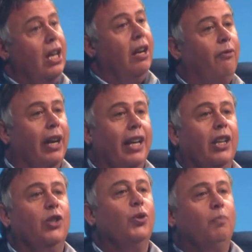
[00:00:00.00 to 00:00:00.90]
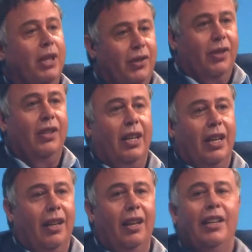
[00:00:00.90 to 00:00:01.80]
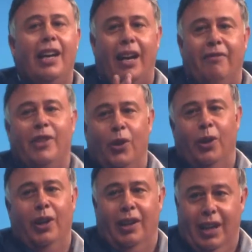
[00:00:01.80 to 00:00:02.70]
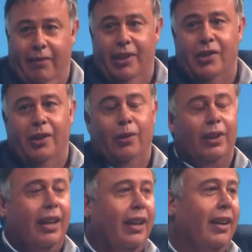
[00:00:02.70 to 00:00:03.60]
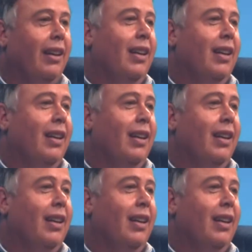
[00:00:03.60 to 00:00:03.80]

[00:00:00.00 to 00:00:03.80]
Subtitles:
if we're going to do business together, you have to earn it every single day.